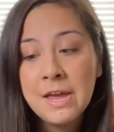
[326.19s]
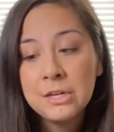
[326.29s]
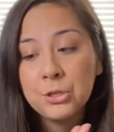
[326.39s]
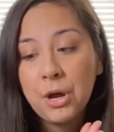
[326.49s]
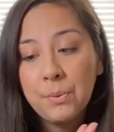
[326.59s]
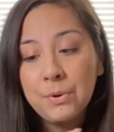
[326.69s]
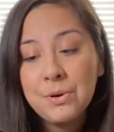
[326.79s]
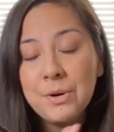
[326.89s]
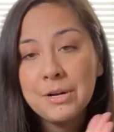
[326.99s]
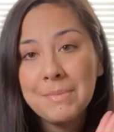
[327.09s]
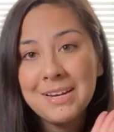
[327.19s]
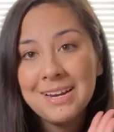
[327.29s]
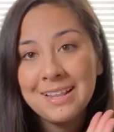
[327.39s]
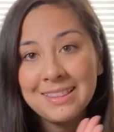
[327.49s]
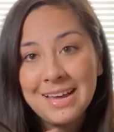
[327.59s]
So I wouldn't recommend it
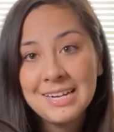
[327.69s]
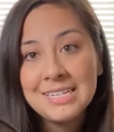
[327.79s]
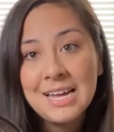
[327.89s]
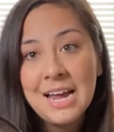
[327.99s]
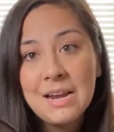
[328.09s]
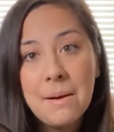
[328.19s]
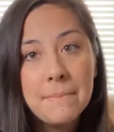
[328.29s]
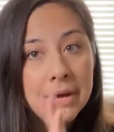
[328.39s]
on that side,